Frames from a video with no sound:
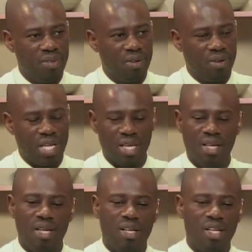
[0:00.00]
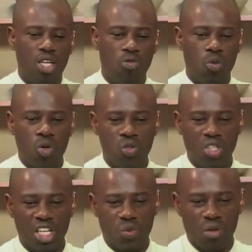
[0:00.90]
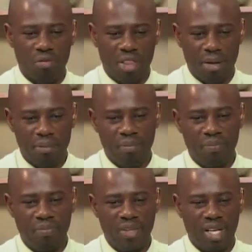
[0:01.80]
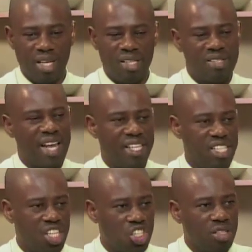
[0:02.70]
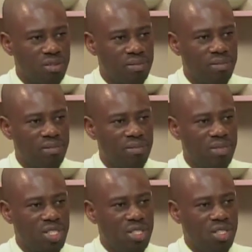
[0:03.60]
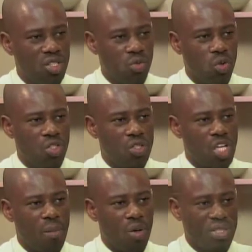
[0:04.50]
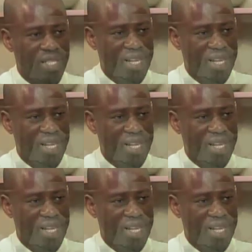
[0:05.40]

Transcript: okay? If you want to get rid of them, again, sanitation. The roaches come out at